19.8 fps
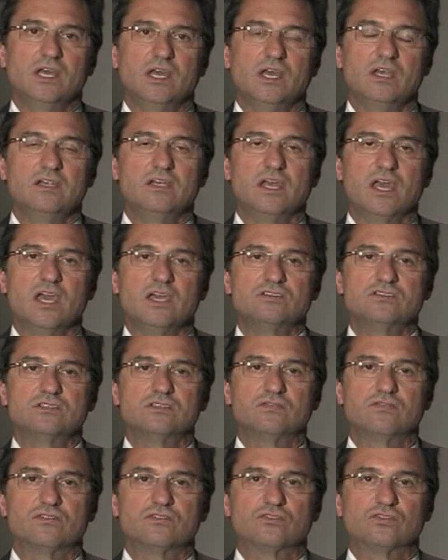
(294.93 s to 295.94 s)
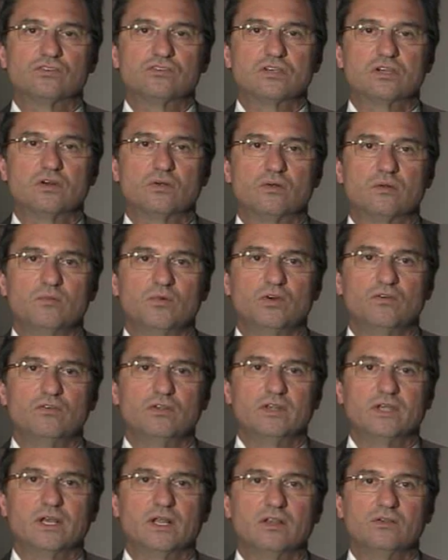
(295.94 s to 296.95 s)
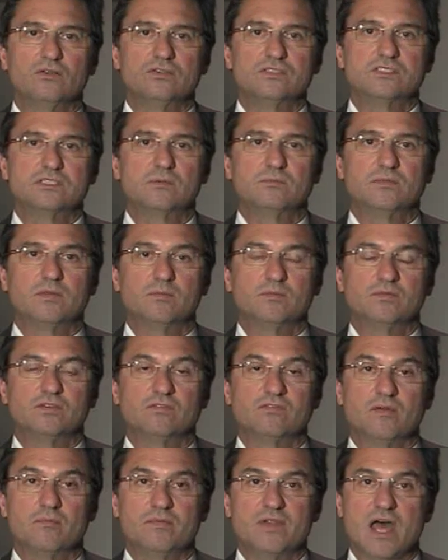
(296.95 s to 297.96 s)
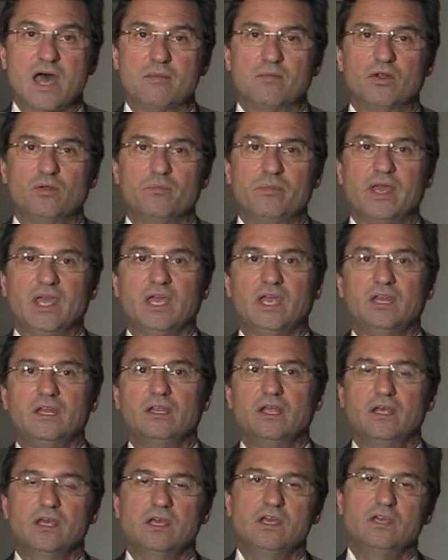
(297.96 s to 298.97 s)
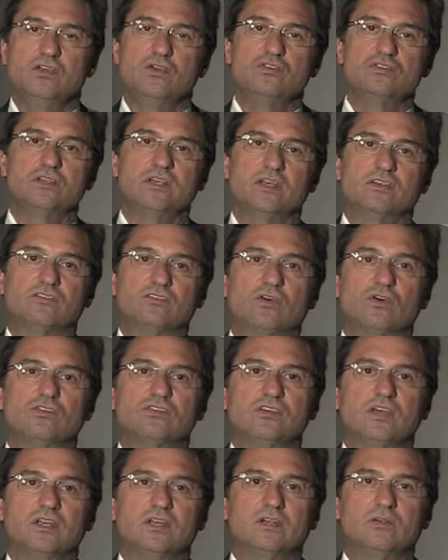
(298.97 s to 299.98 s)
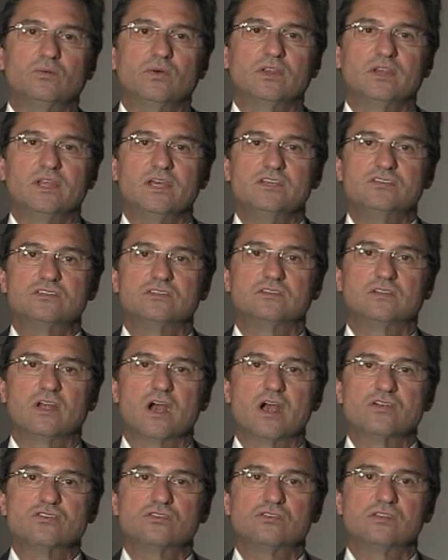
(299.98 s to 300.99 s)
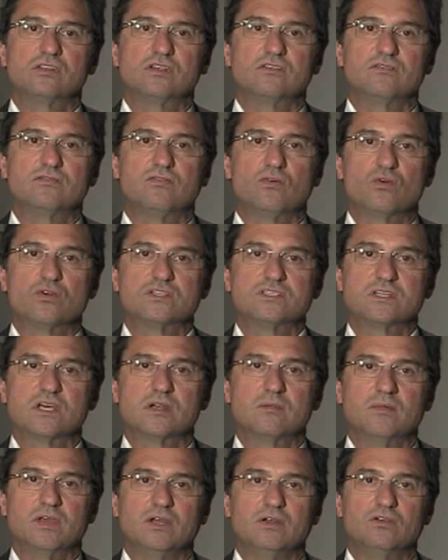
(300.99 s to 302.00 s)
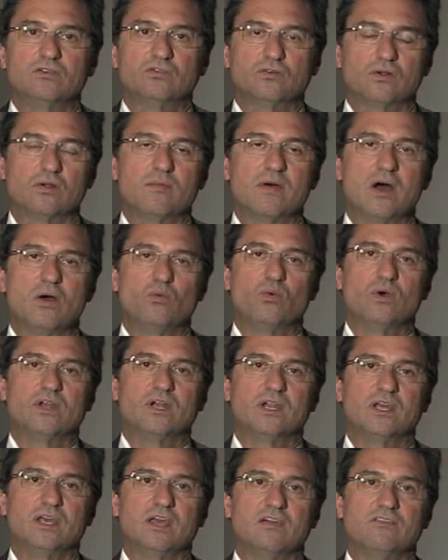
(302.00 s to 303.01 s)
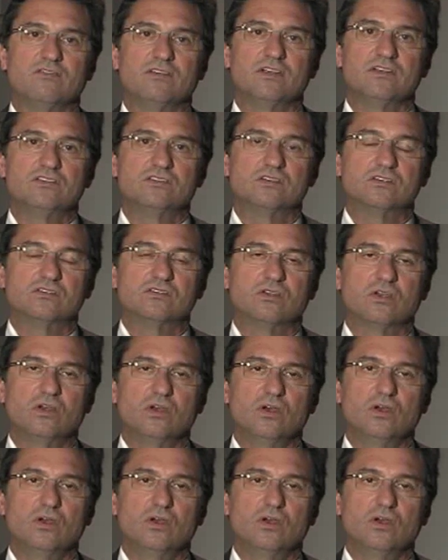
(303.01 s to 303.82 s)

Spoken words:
Indications for surgical removal include symptoms of abdominal pain, usually associated with lesions larger than 4 centimeters or about 1.5 inches,